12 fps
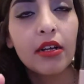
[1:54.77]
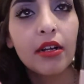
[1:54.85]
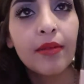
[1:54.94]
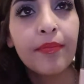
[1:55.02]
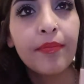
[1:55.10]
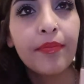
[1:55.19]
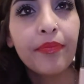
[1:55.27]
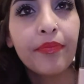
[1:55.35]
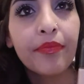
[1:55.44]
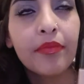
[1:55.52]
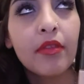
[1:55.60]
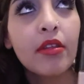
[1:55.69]

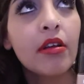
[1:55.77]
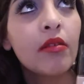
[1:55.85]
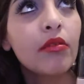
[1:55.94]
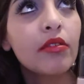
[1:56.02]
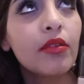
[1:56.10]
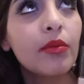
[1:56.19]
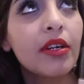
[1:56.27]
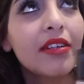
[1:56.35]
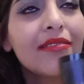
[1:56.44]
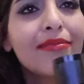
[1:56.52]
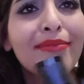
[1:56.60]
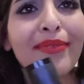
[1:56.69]
what's the word,